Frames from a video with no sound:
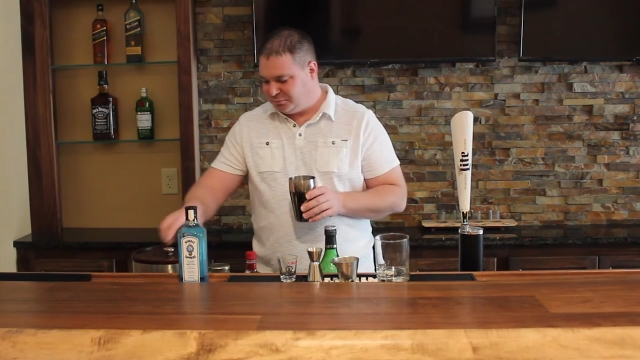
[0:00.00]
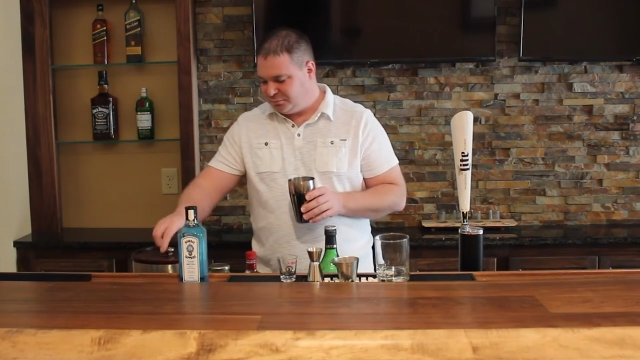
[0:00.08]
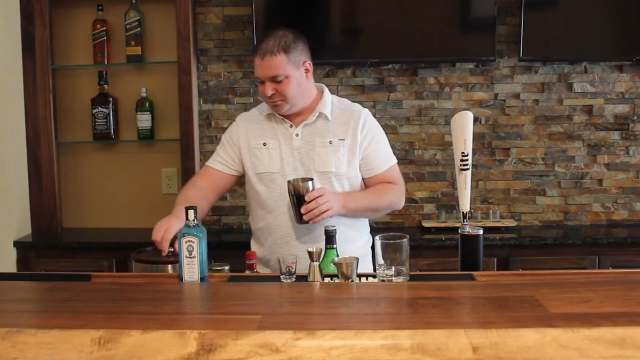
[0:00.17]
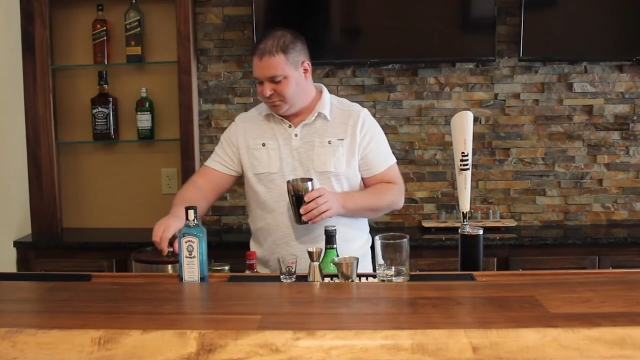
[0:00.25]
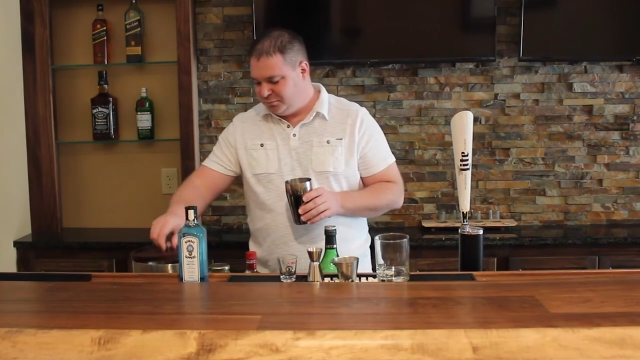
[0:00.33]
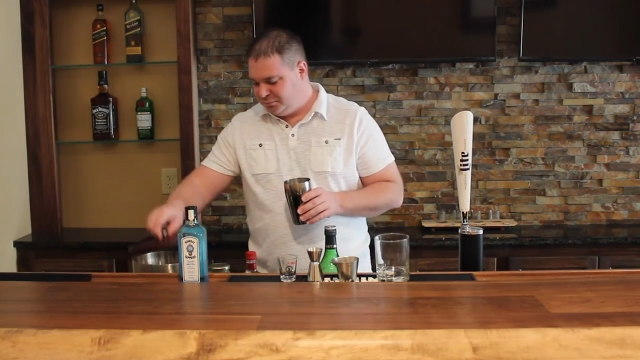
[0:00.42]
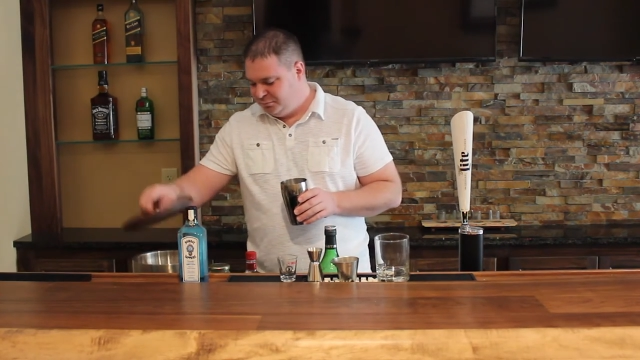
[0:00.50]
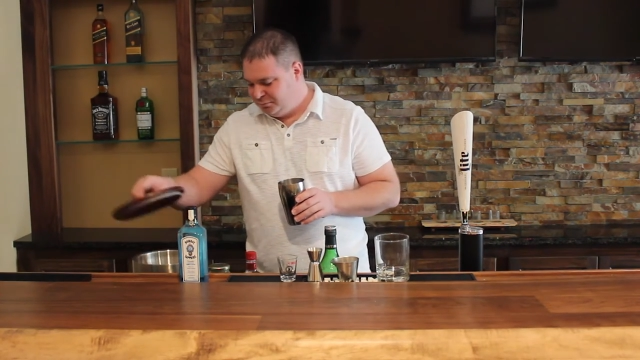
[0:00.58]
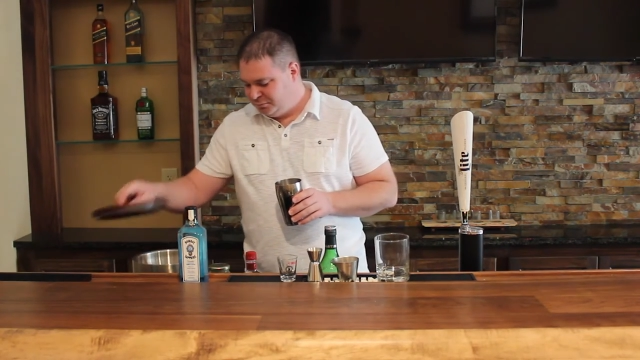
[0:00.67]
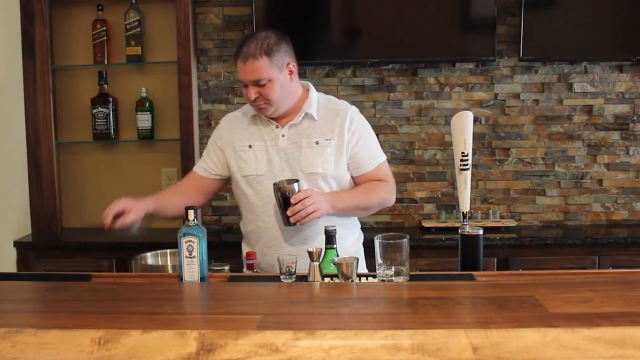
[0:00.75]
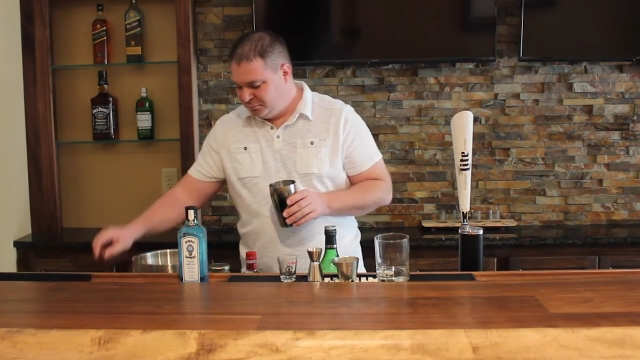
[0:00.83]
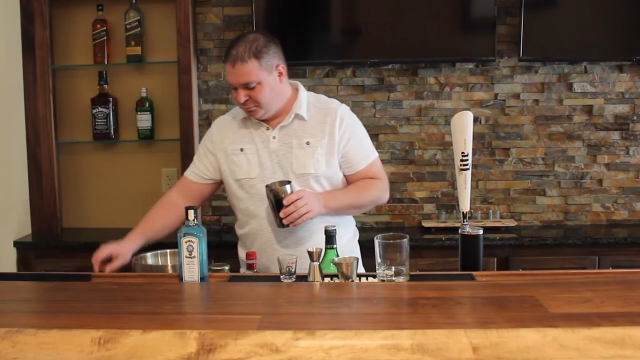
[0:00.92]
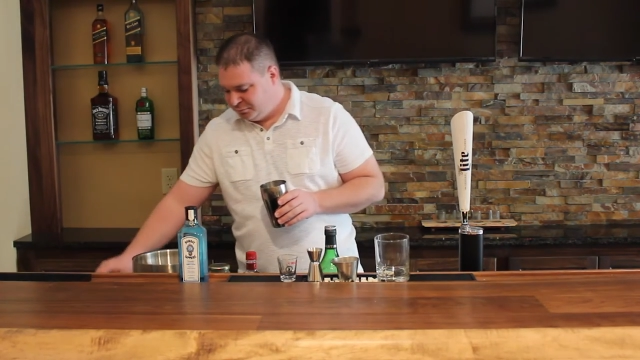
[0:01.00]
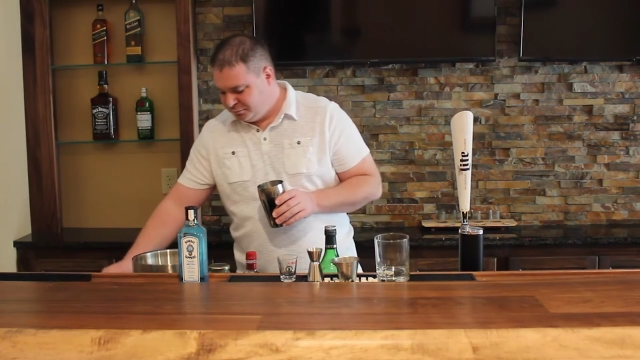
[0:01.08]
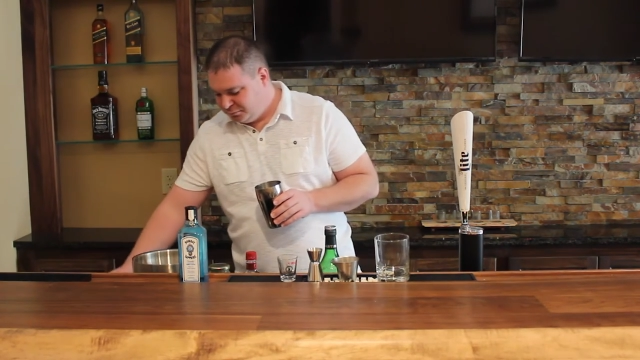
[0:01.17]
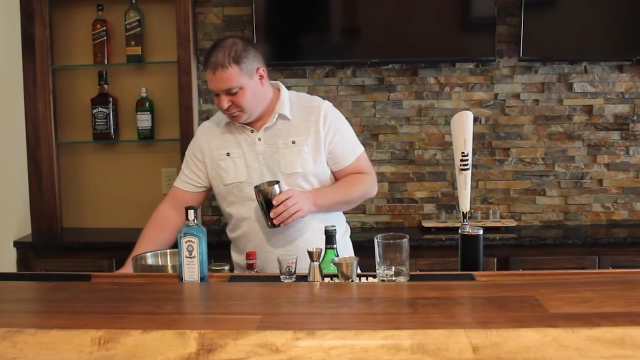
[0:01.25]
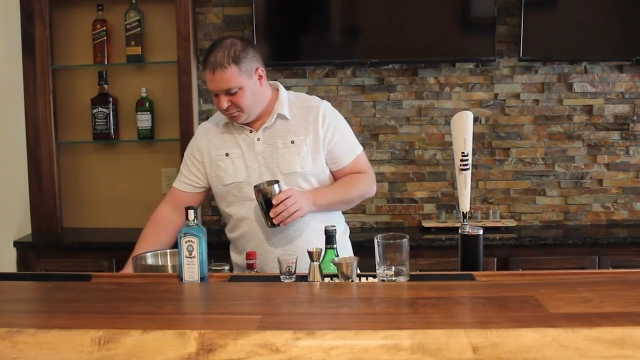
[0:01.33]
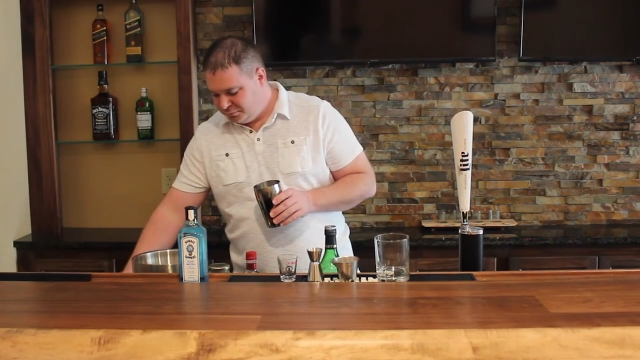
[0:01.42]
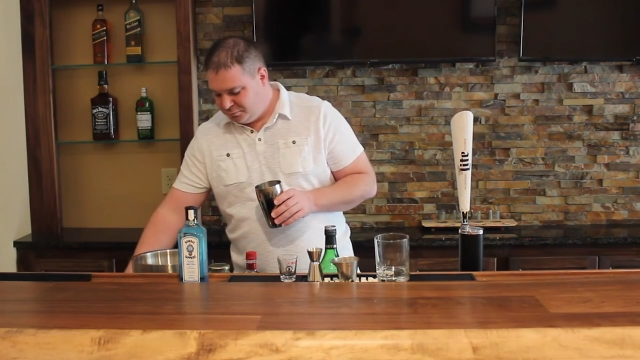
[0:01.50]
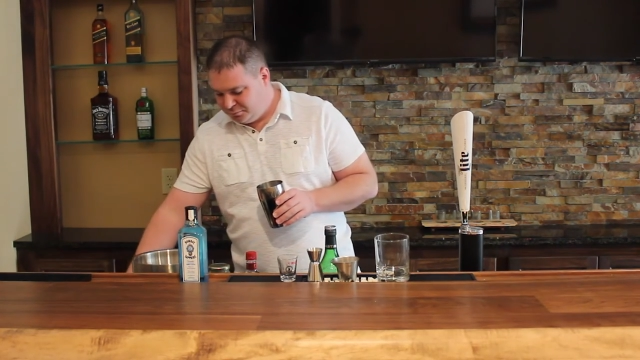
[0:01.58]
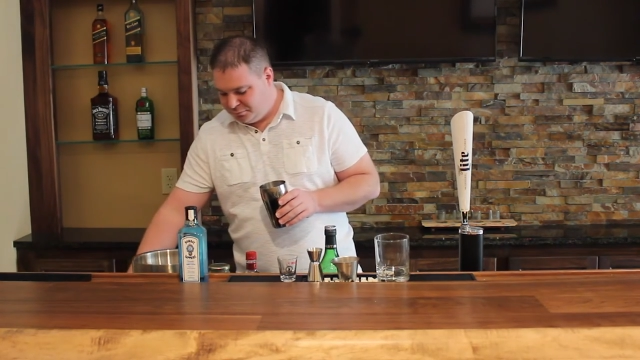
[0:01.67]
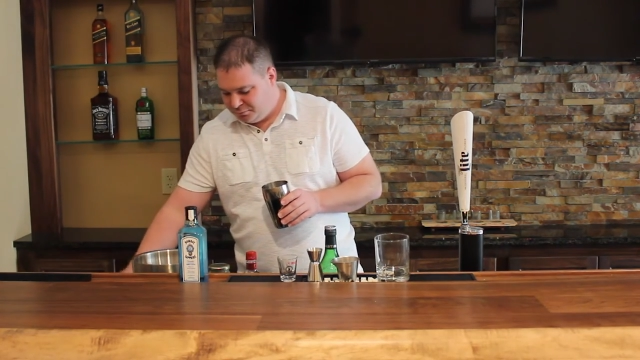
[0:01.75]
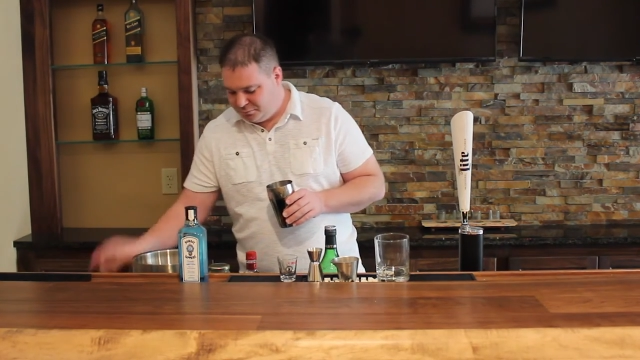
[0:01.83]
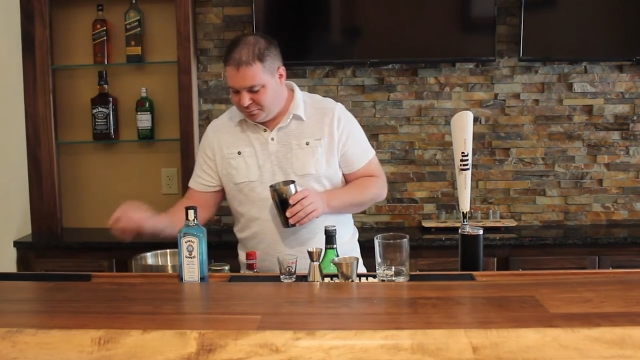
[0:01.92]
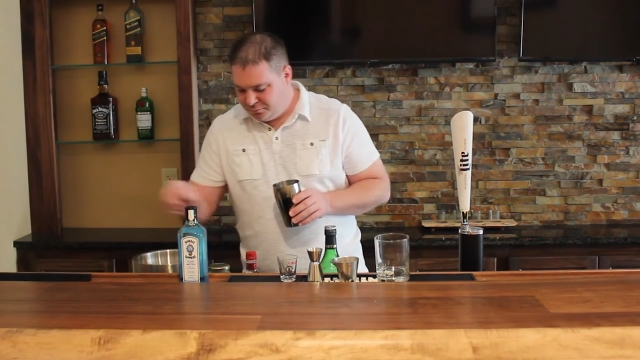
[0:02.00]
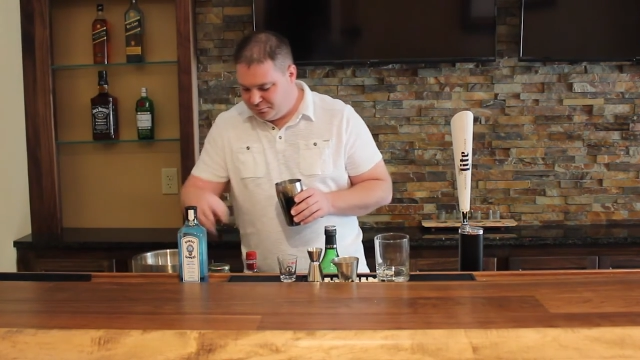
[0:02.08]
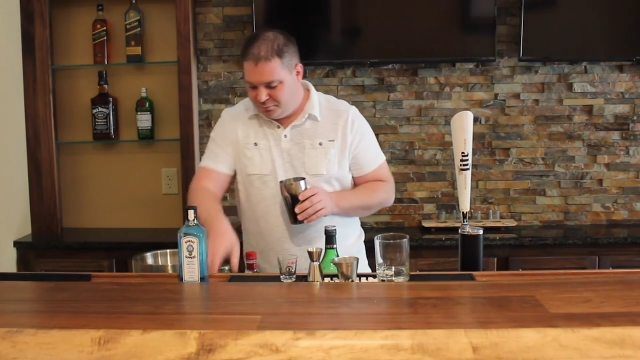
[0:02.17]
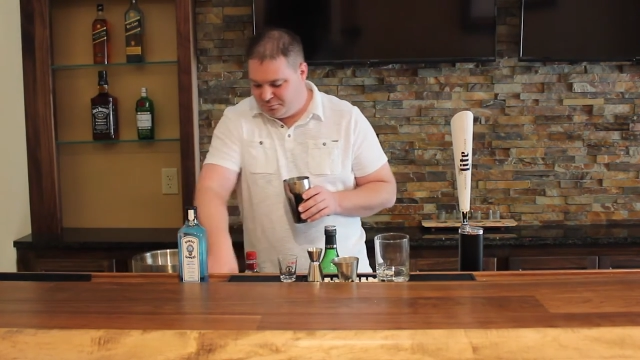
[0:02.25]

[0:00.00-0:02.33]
Nothing is said.